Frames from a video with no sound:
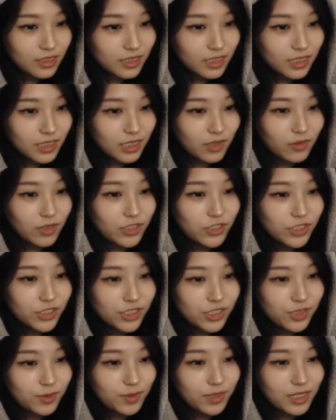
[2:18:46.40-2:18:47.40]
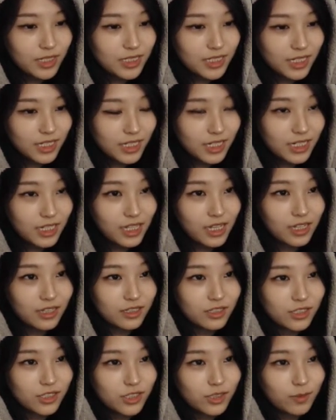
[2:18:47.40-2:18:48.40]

Did I watch Digimon as a kid? Yes.